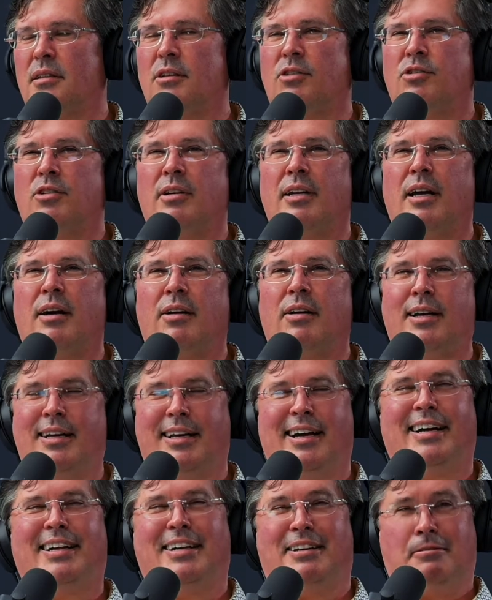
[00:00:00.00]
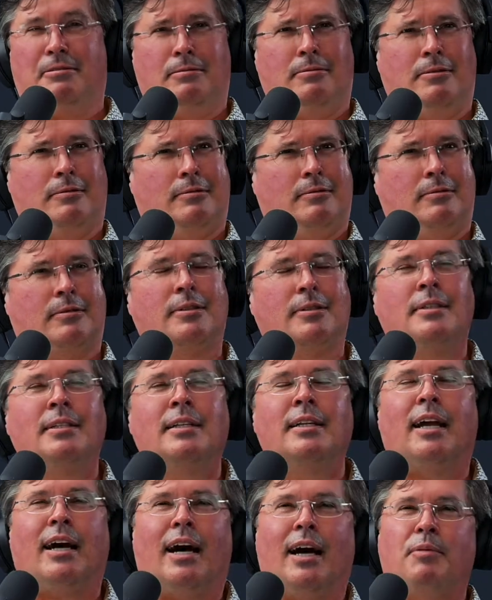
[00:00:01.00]
So now,
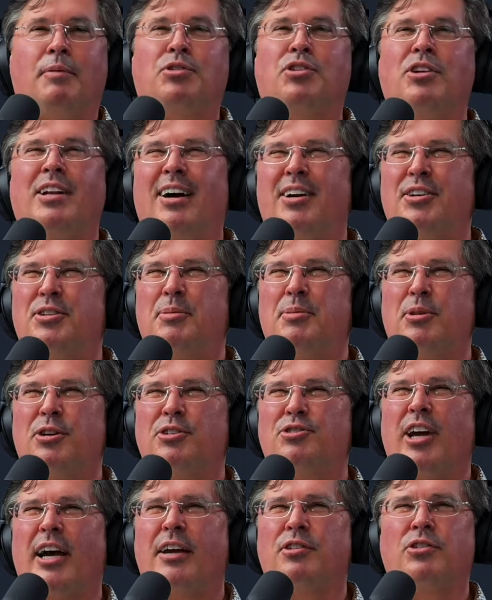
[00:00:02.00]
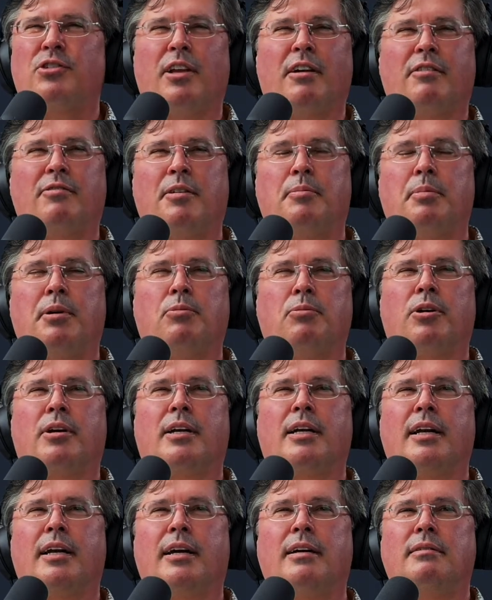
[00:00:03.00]
now I do more jazz stuff. I've been
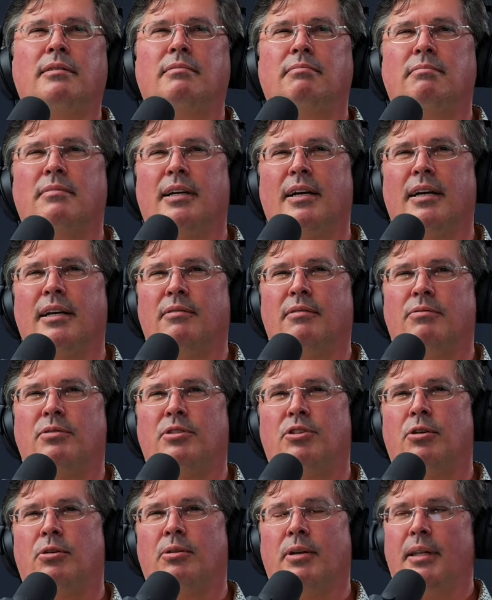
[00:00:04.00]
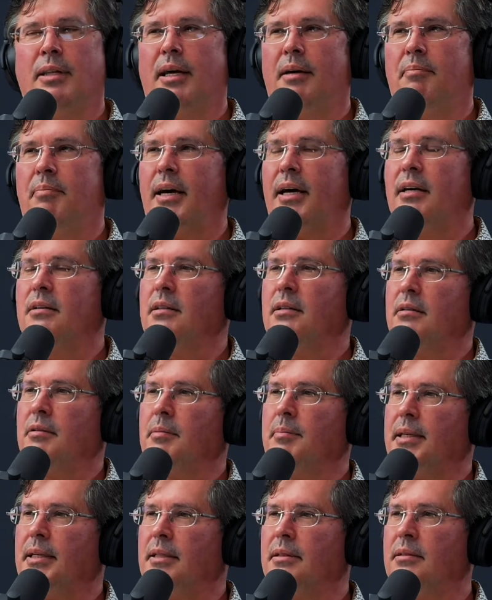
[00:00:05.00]
working at kind of toning that back a little bit.